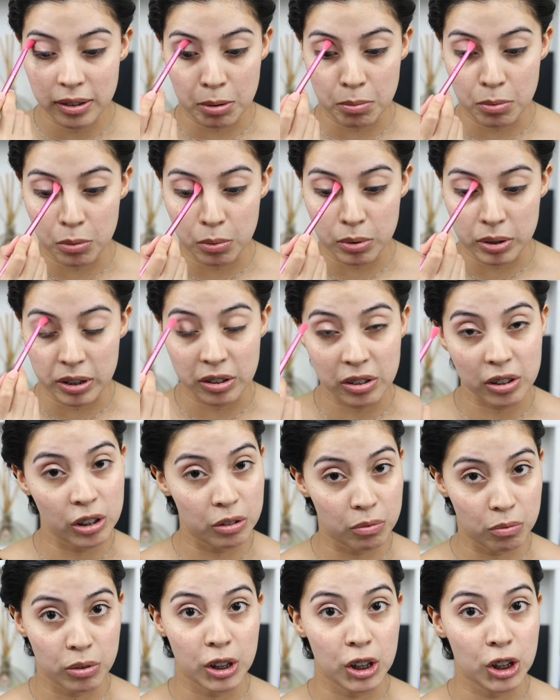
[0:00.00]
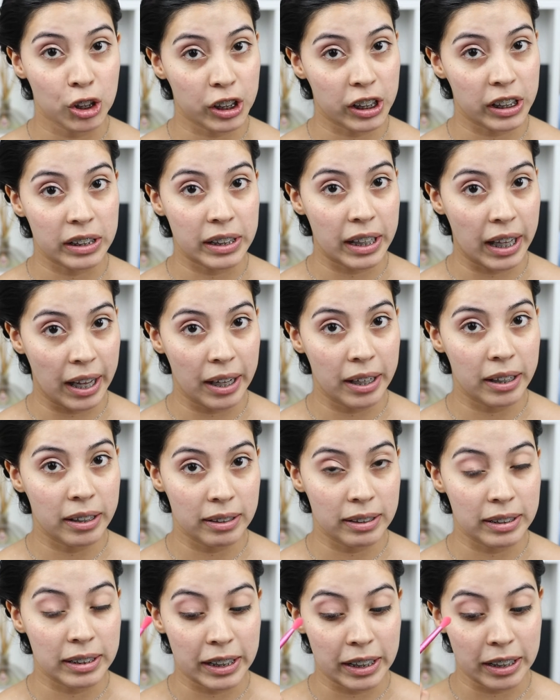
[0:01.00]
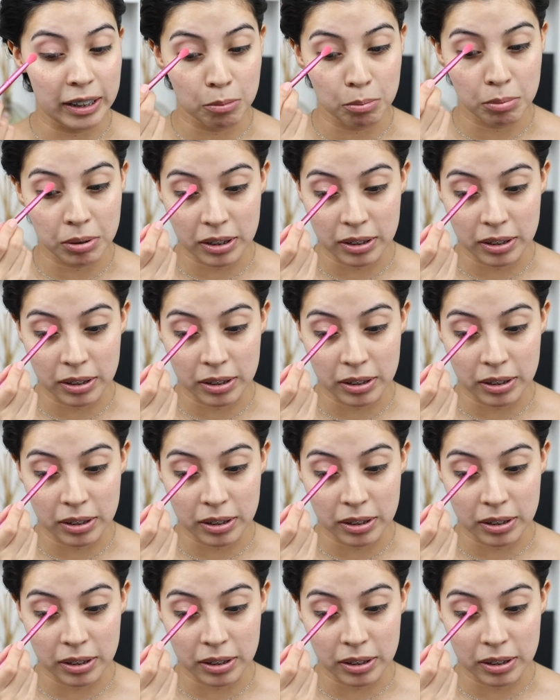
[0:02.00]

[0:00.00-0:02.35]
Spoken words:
maybe we need to relook at that again